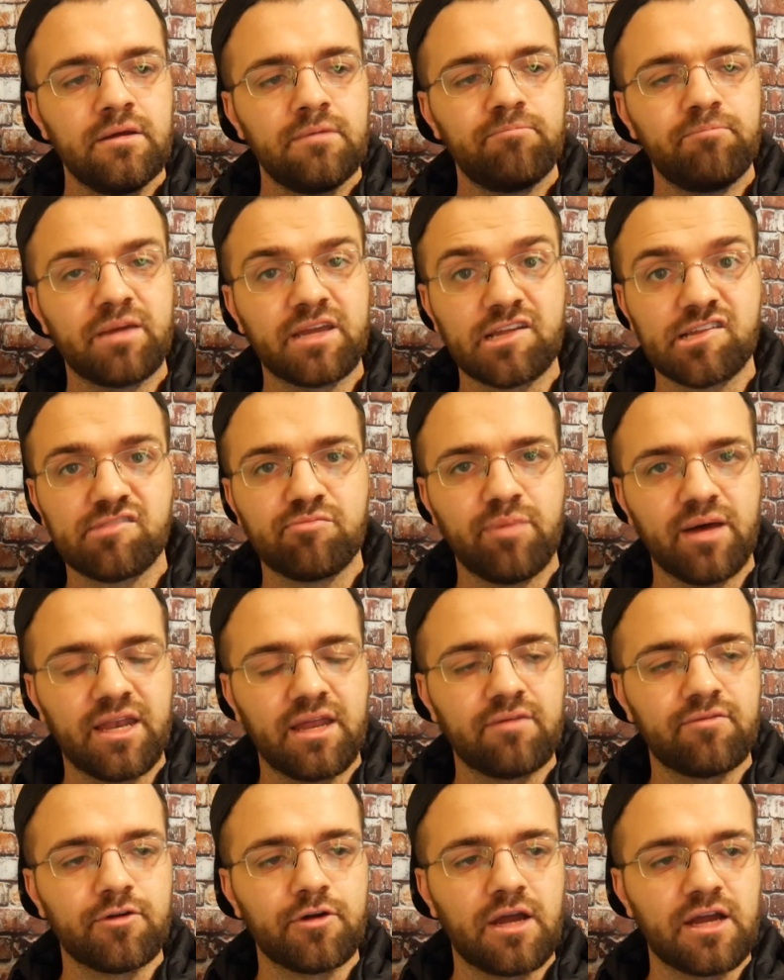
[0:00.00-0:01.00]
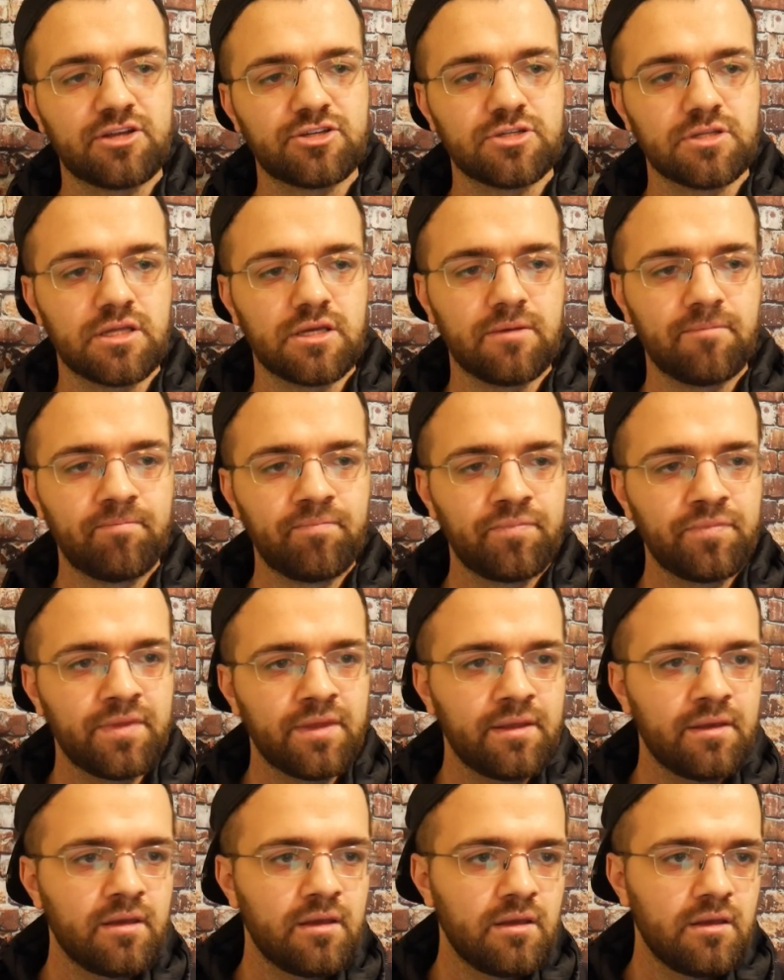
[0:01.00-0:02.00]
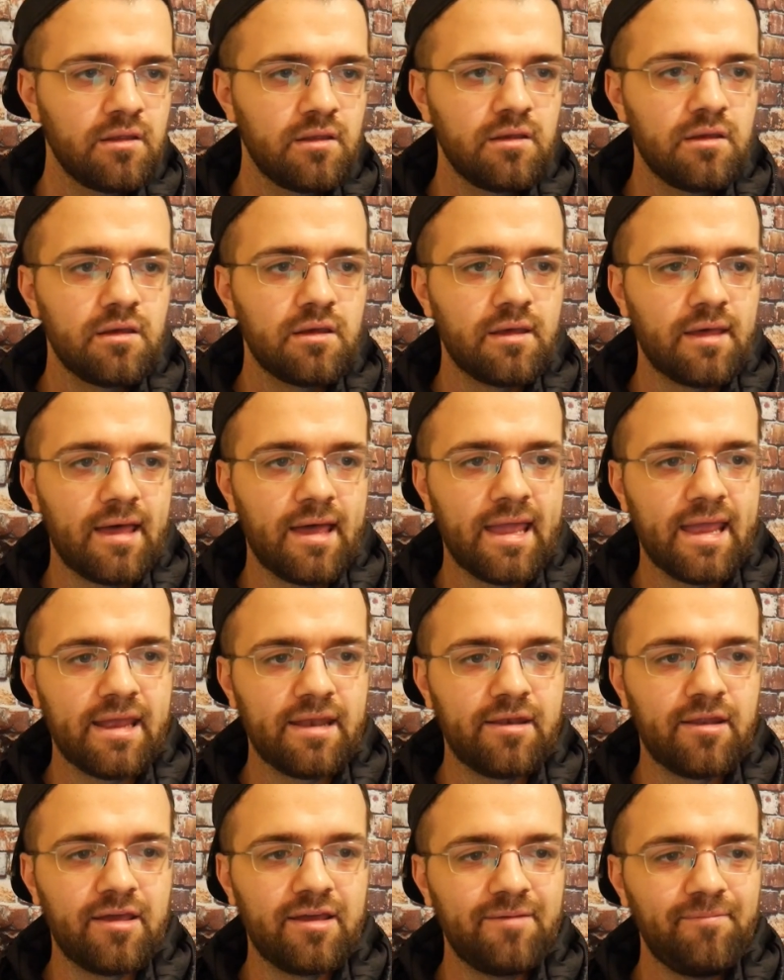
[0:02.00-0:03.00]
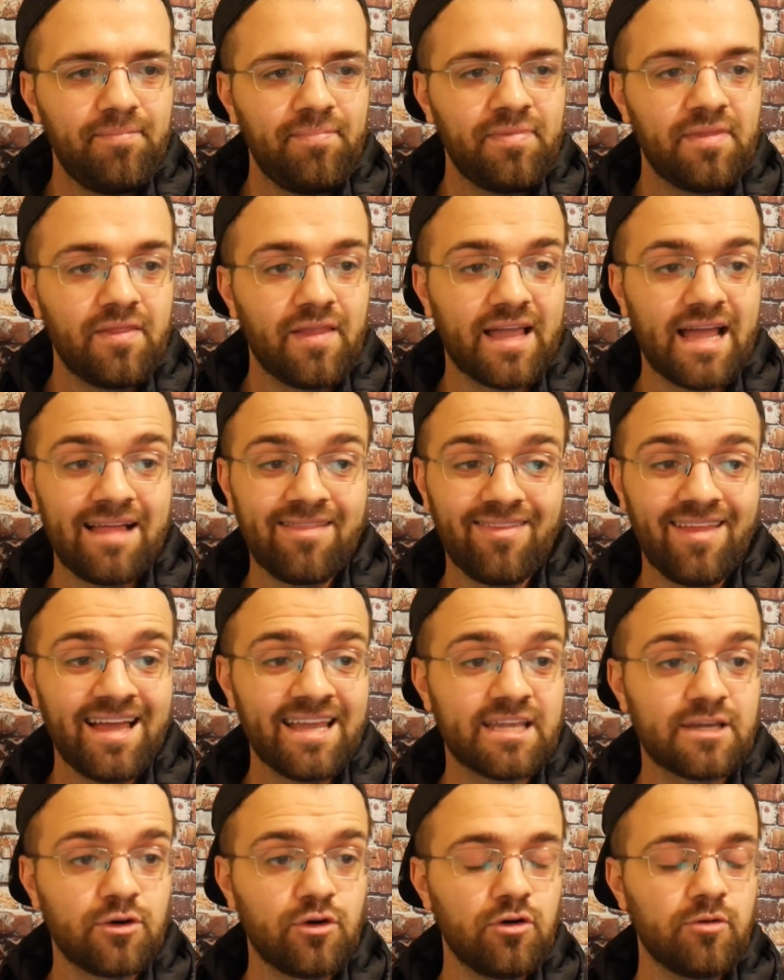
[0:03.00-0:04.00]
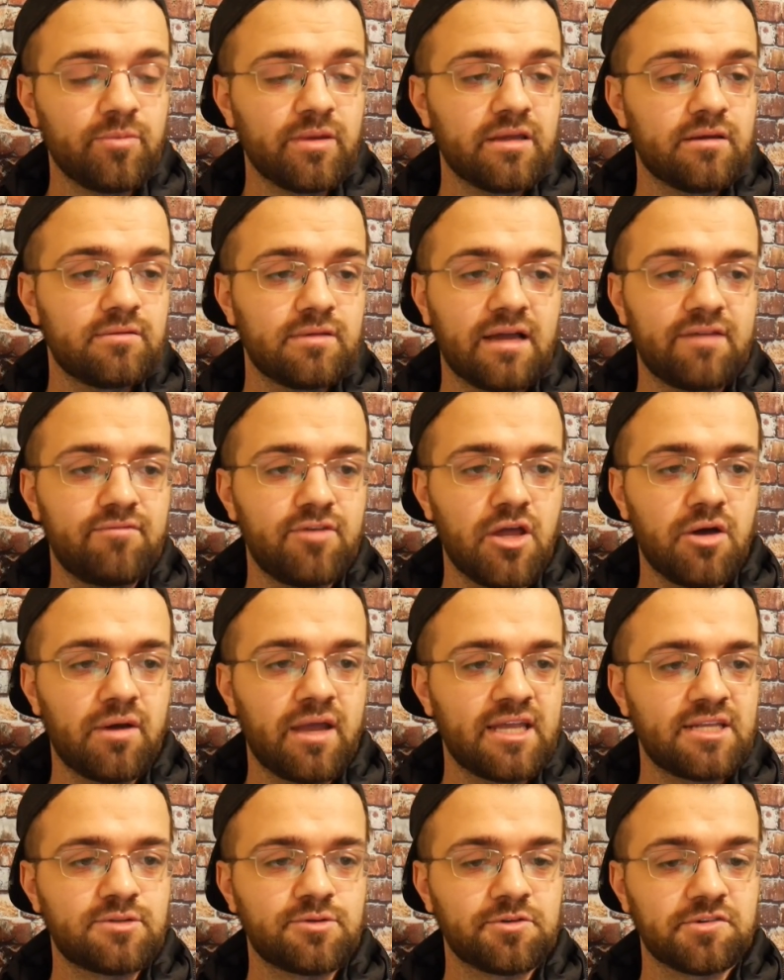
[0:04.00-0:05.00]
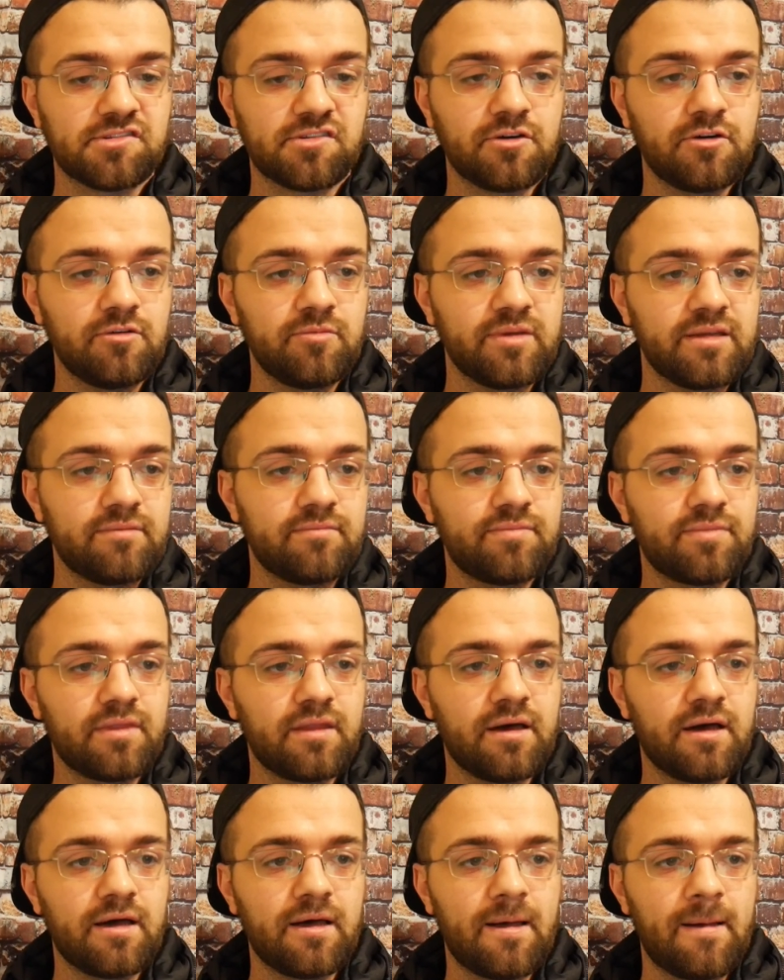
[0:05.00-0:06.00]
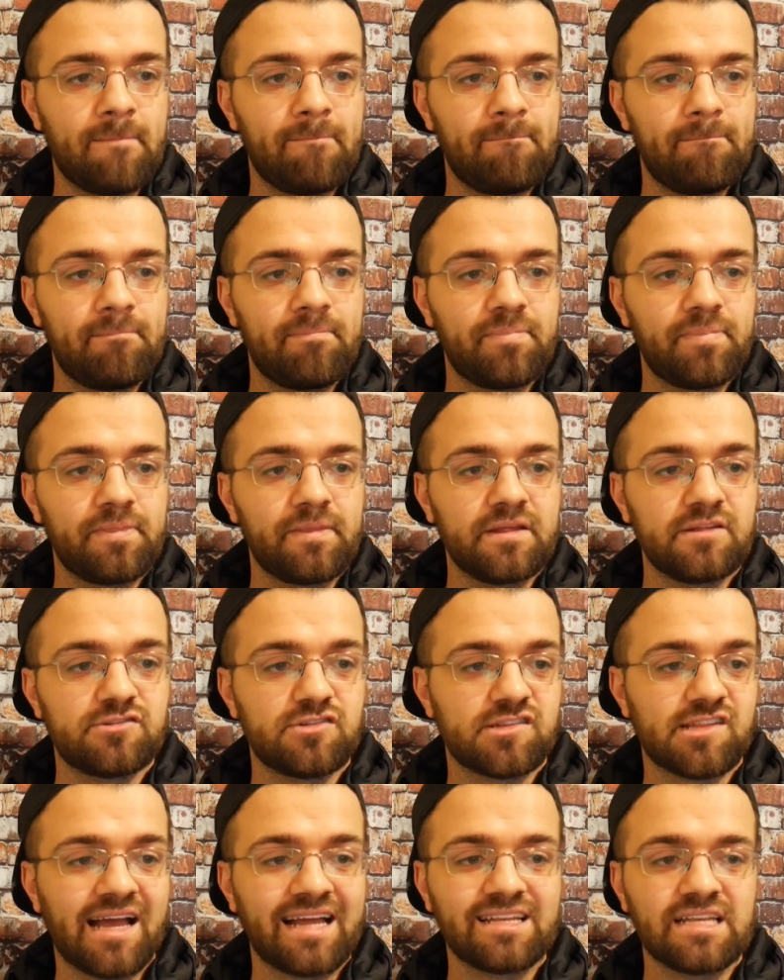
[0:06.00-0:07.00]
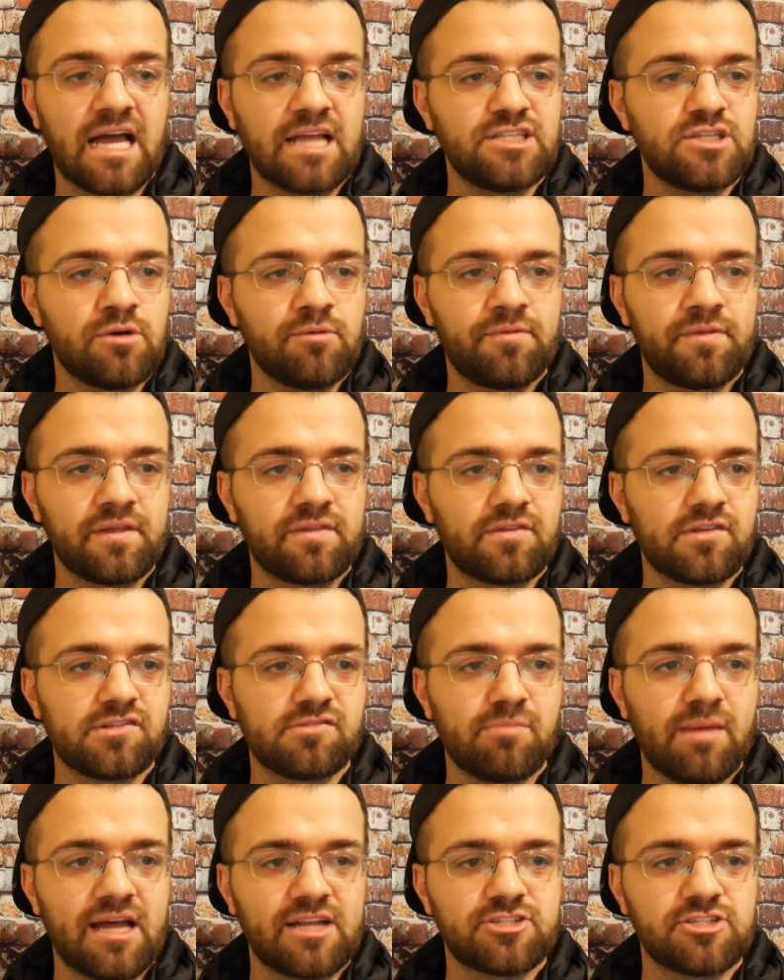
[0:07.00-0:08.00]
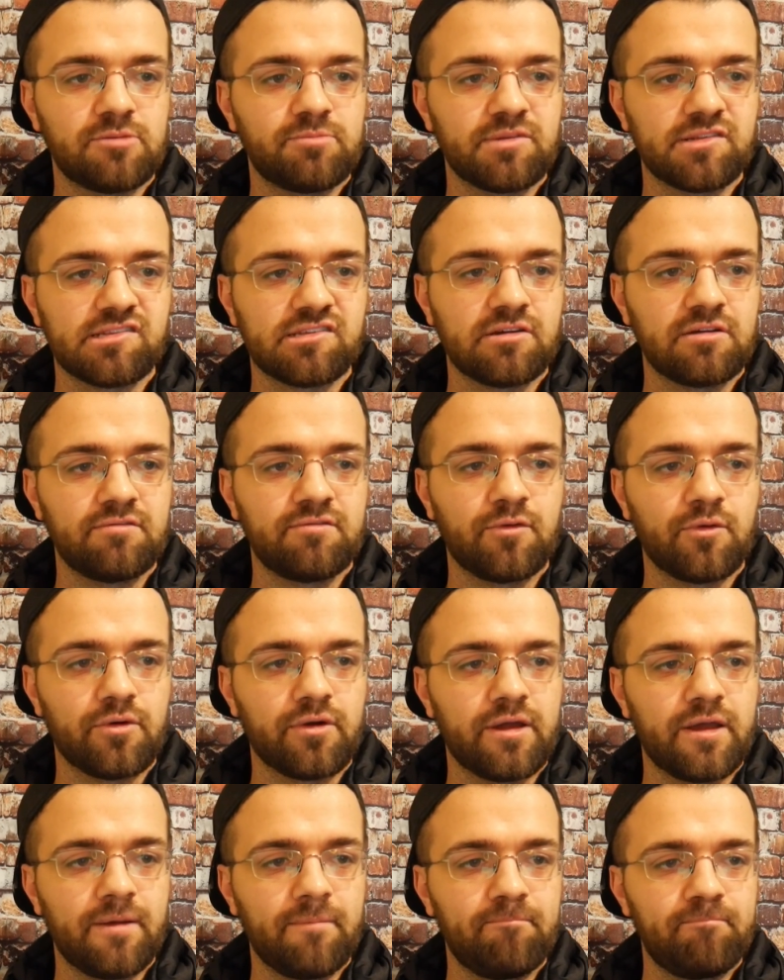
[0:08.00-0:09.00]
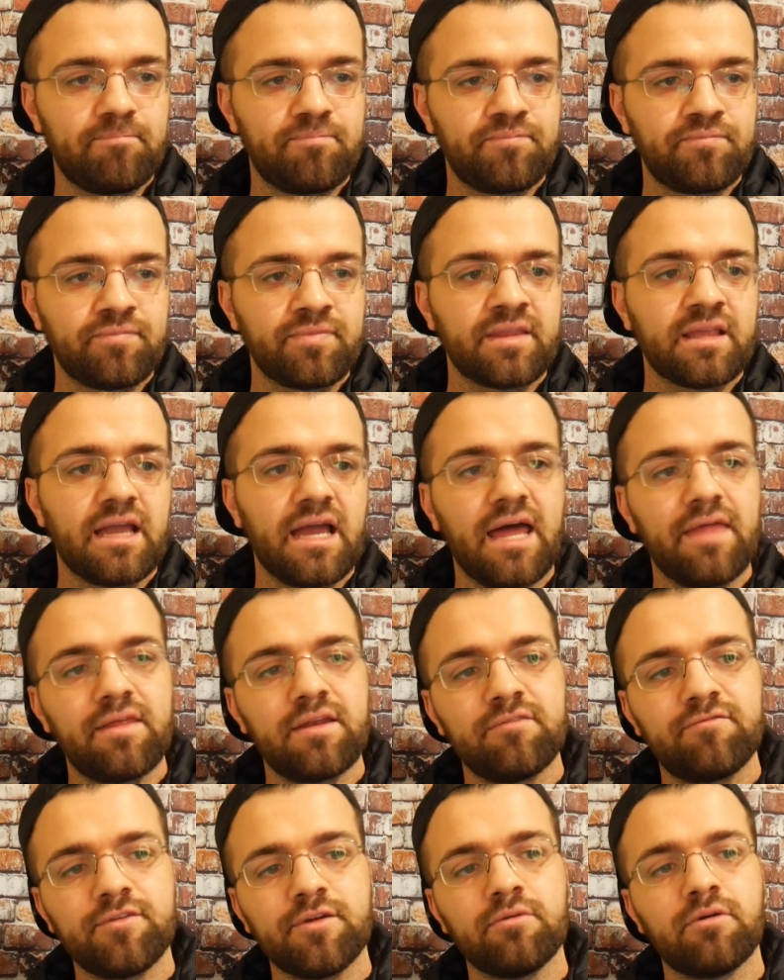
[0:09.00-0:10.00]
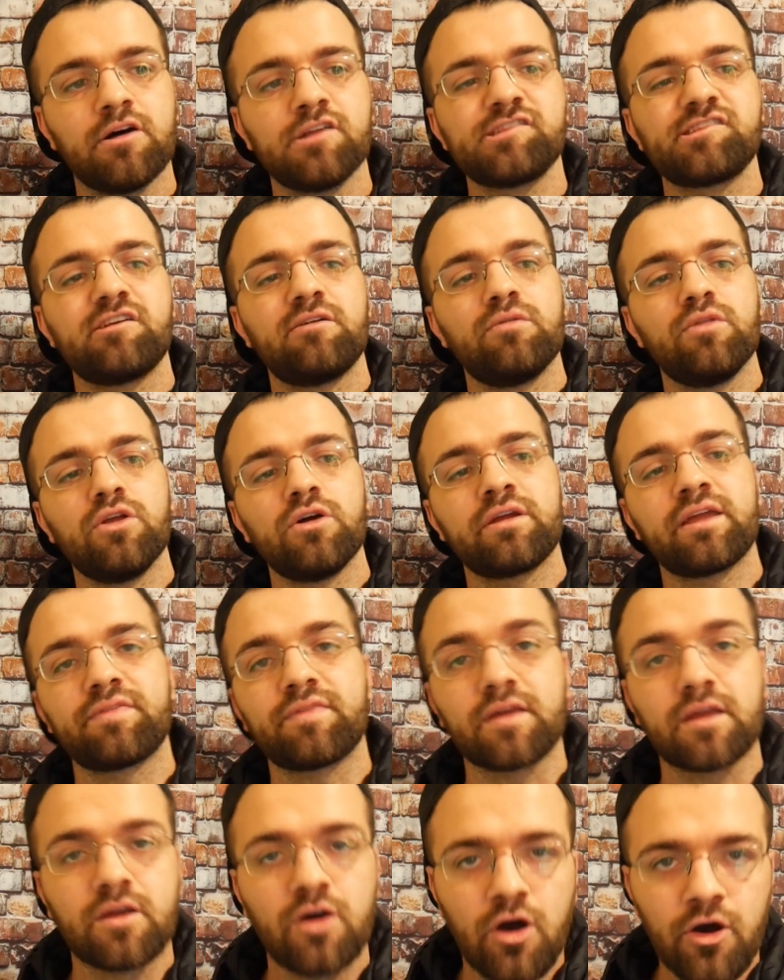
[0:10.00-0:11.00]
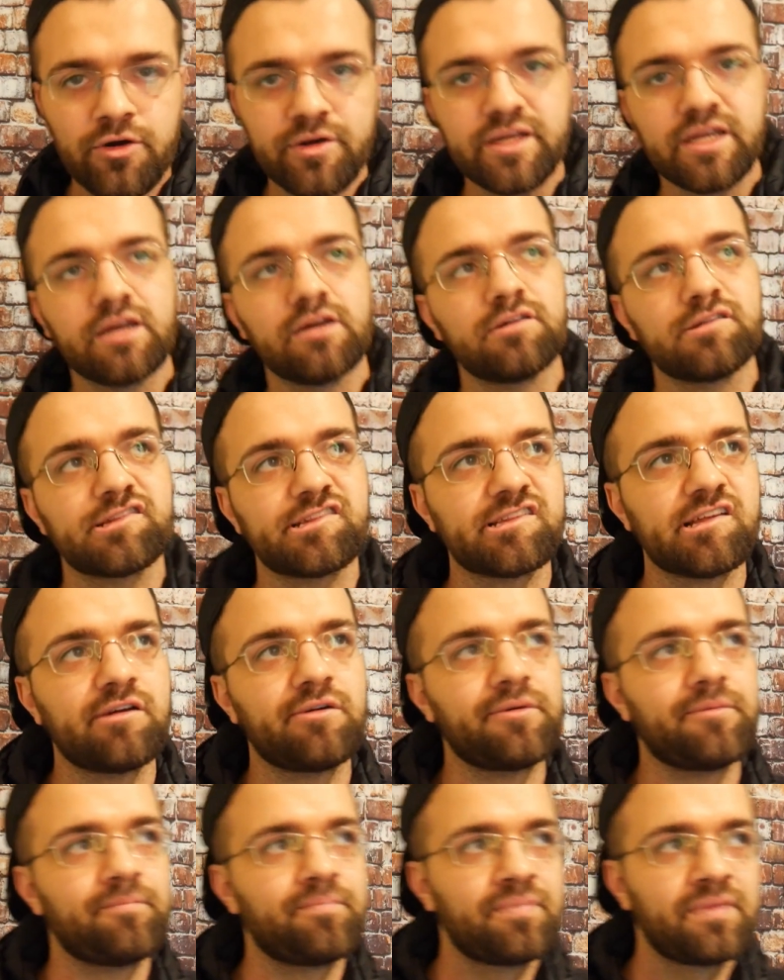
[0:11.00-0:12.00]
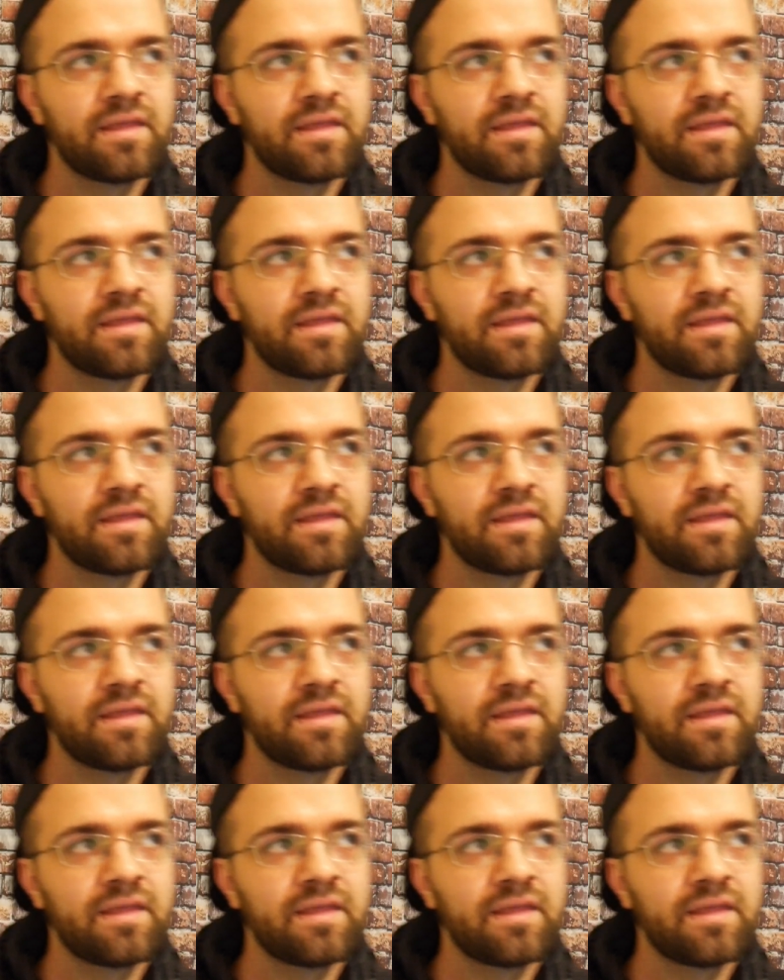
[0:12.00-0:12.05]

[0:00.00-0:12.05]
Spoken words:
biggest bet ever, actually. And like, I like Colby. I have no hate towards Colby. It's just I don't think this matchup is good for him. And then if you also look at the cardio, so